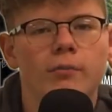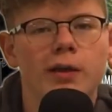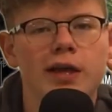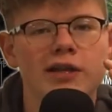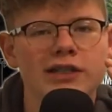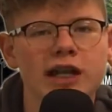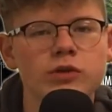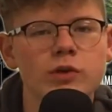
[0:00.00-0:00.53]

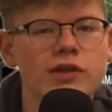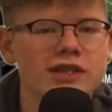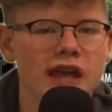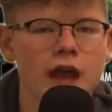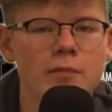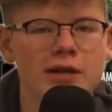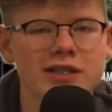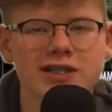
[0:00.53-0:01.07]
Because that's what
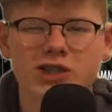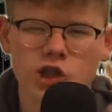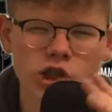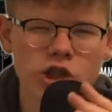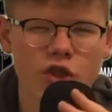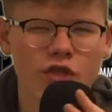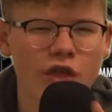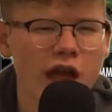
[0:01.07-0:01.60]
this game is. It's
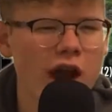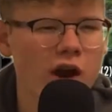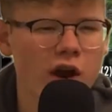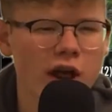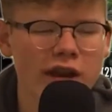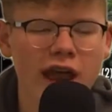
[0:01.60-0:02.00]
just there.